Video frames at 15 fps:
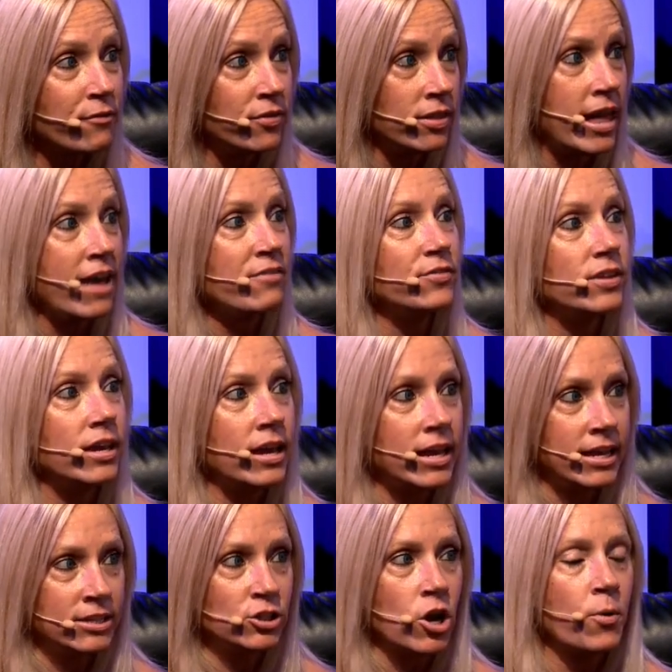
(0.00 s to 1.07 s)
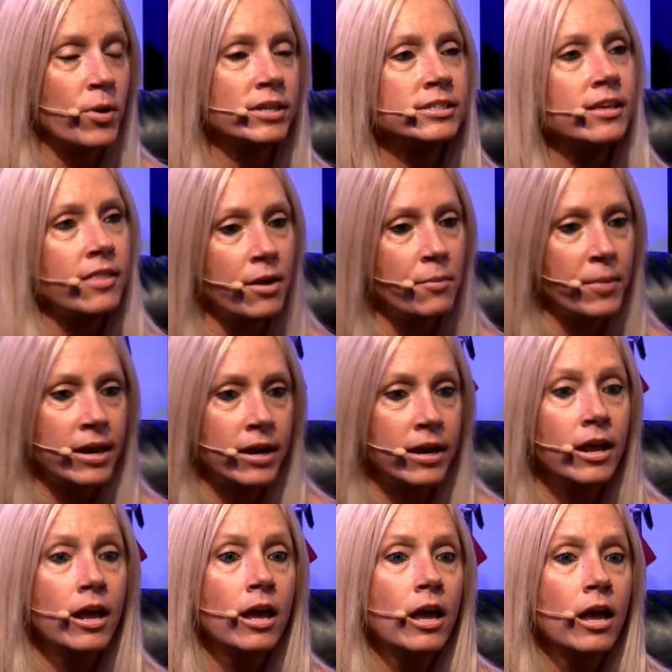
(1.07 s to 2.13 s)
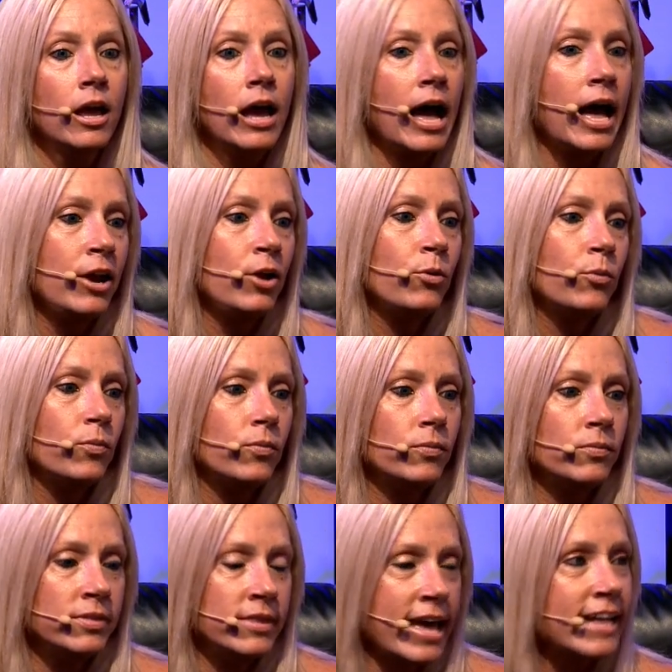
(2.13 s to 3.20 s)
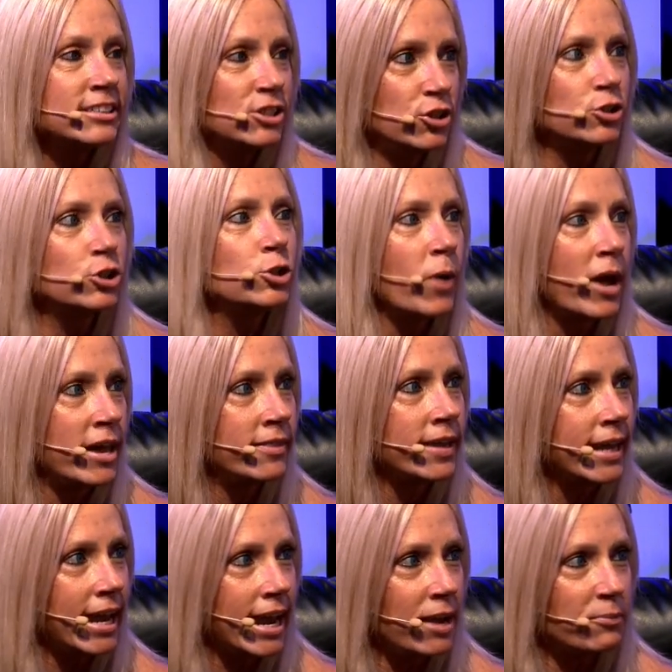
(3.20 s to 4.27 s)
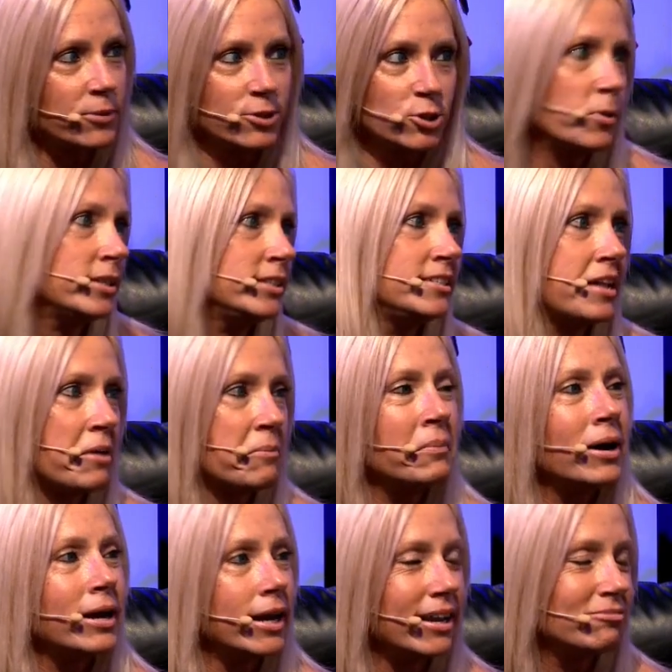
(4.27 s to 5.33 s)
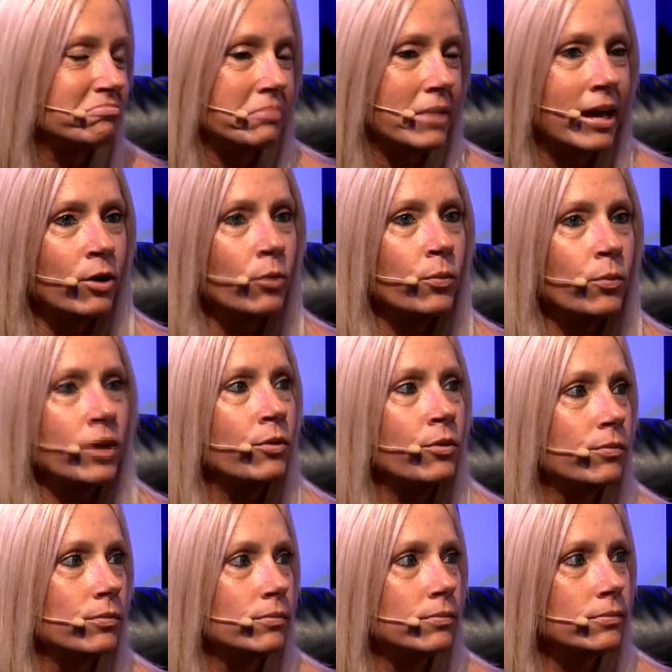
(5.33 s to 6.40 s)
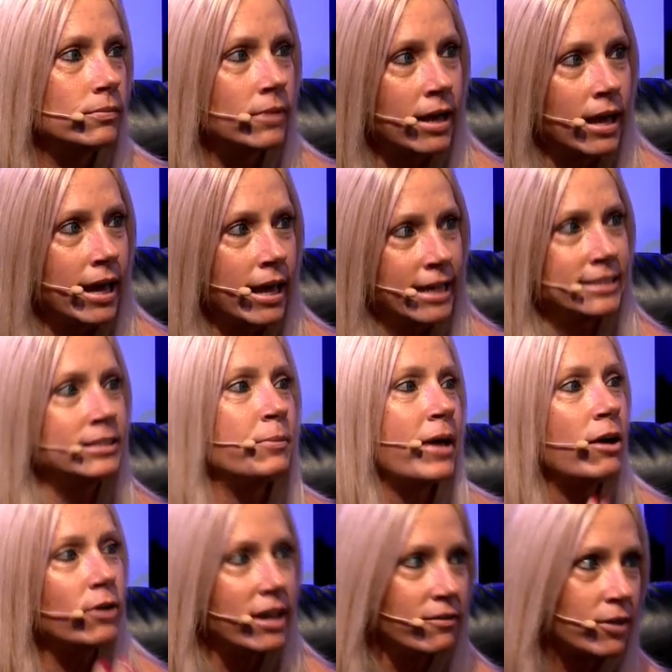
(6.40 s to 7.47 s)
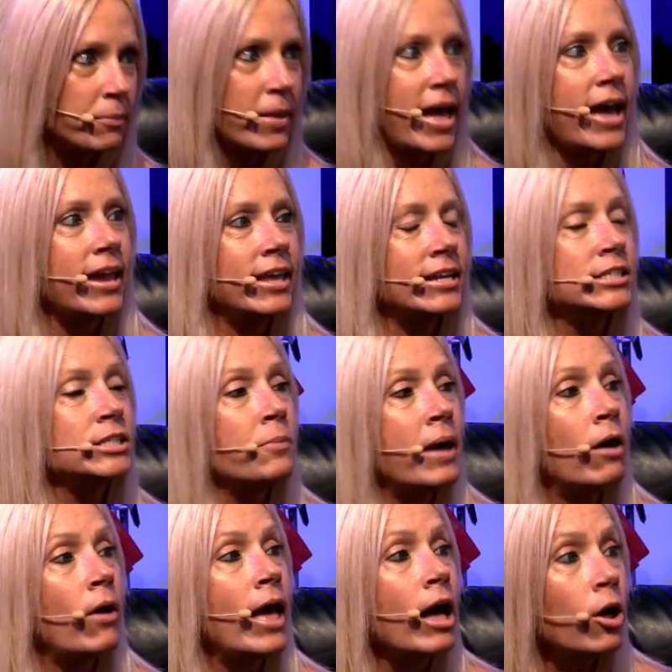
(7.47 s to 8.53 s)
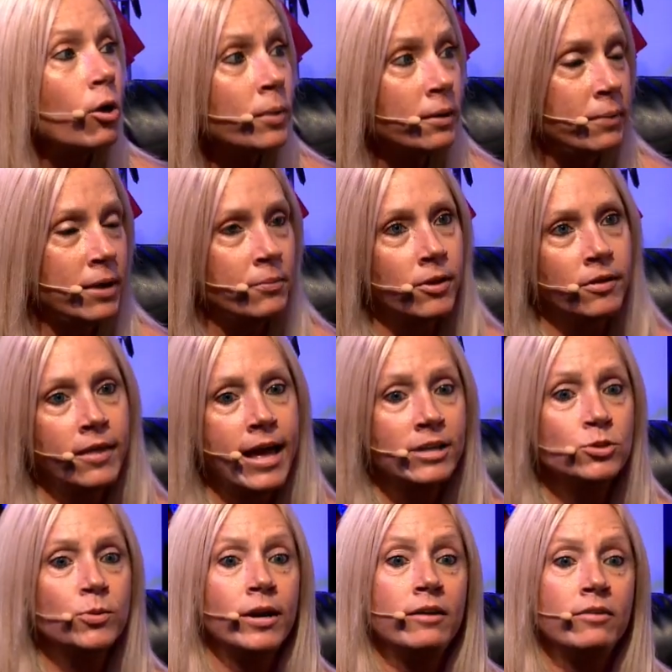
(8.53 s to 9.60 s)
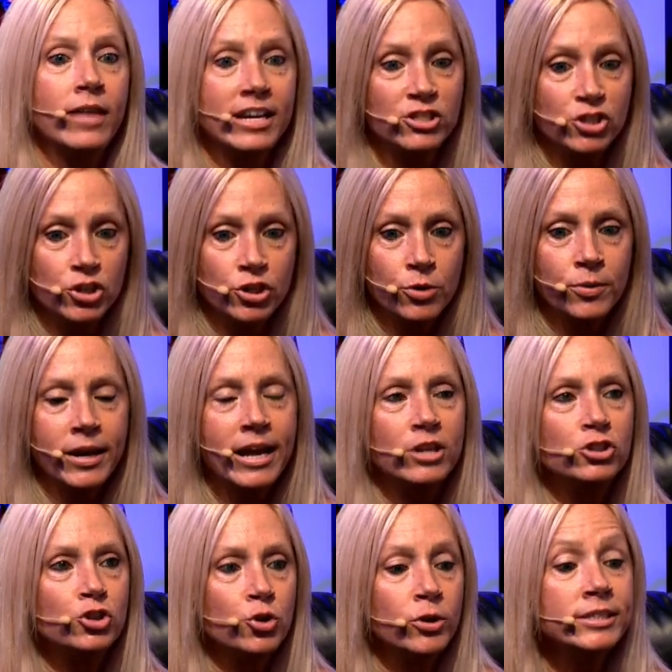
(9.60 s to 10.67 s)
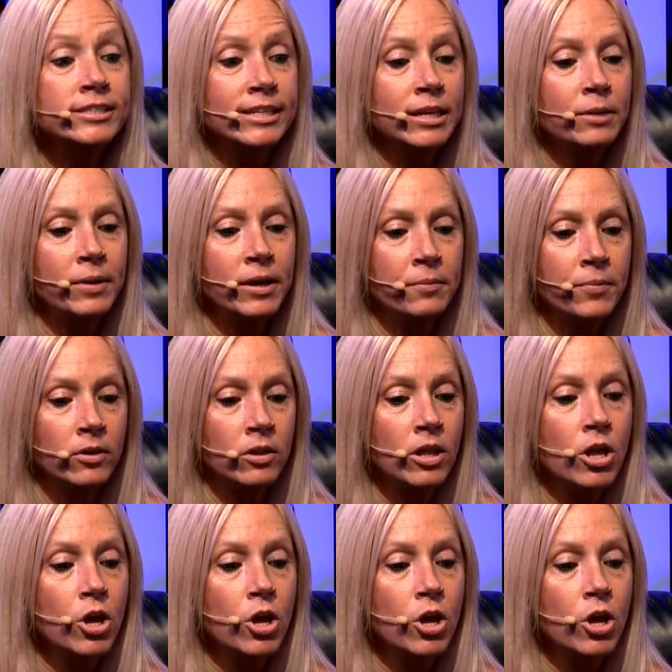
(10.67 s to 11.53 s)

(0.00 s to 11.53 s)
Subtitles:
left is going to them. And I don't, that's the sweat in the game. The sweat's not money. It's about giving back, and it's about helping people. And that's what I like to do. And I enjoy seeing people